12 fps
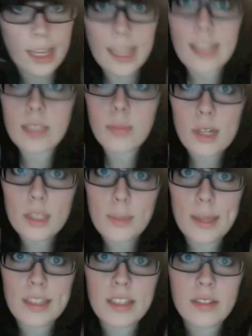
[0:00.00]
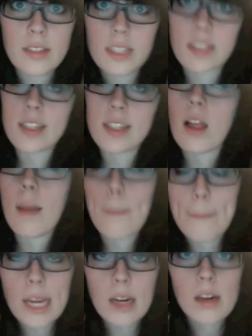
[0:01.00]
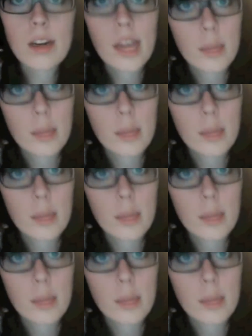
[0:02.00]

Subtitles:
he is more expensive since he is a lot bigger